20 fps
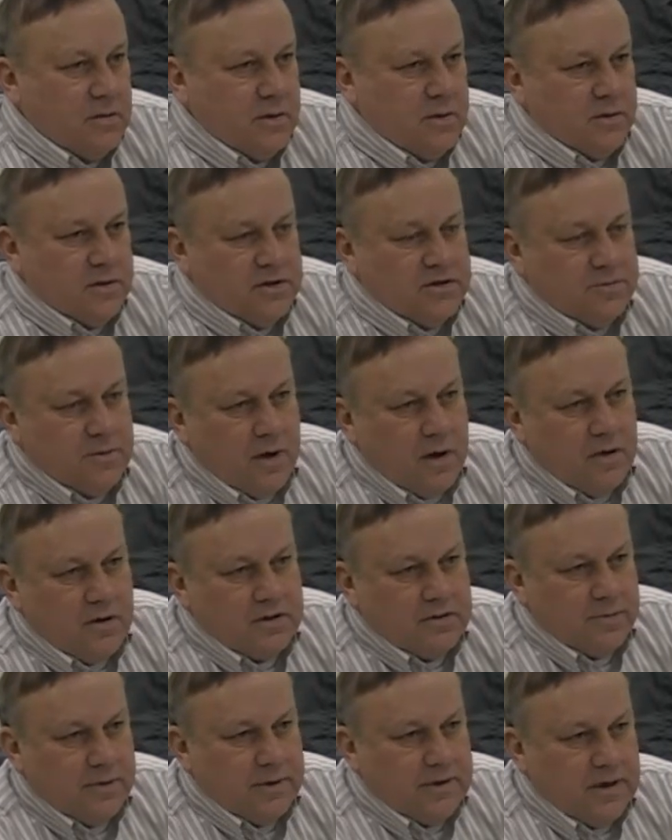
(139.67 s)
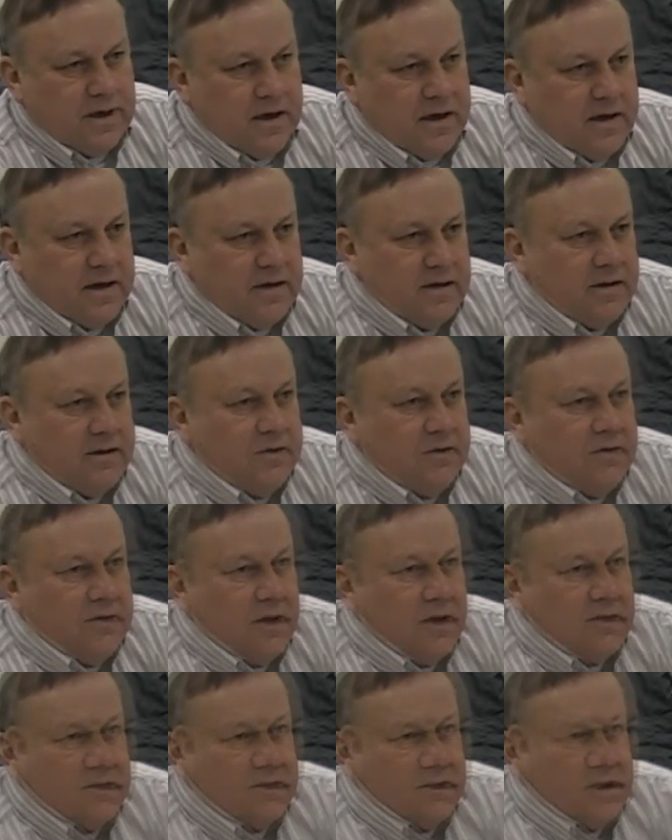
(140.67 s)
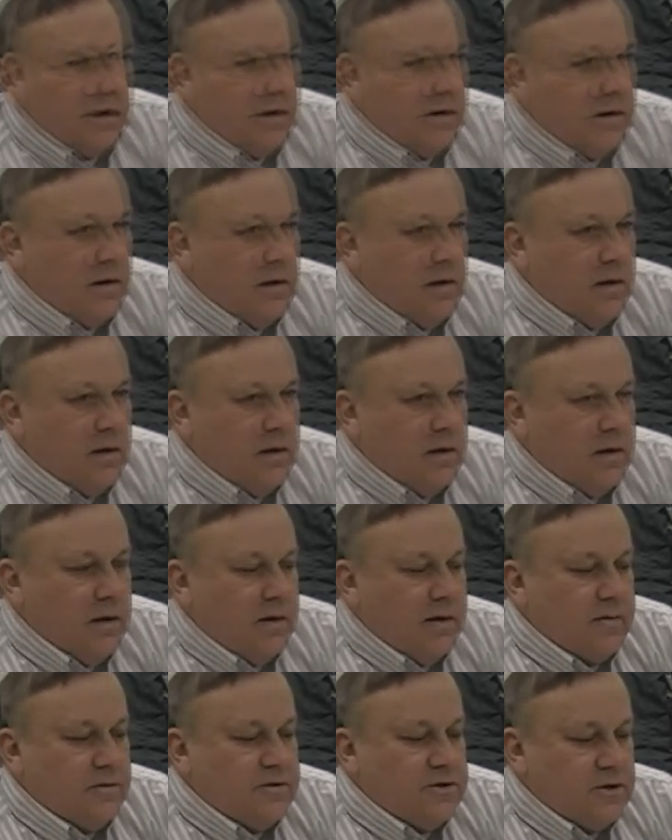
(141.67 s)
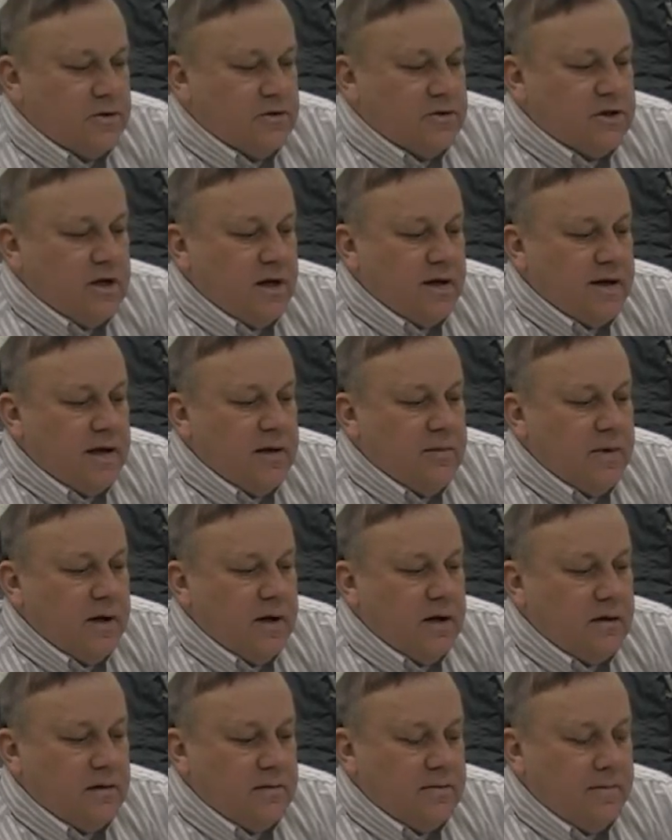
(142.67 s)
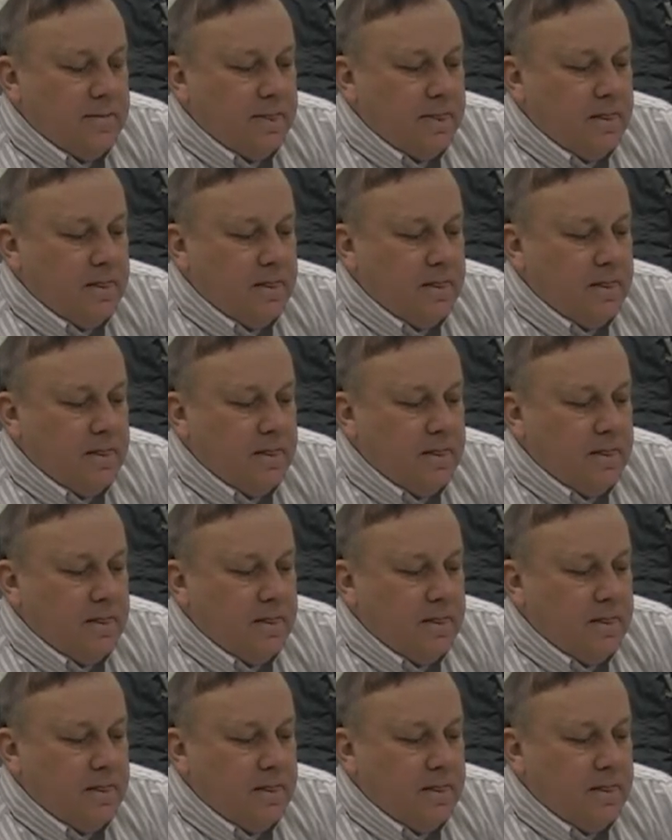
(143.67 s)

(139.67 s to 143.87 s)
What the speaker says: We were the smallest battalion in the United States Army. As soon as I came out,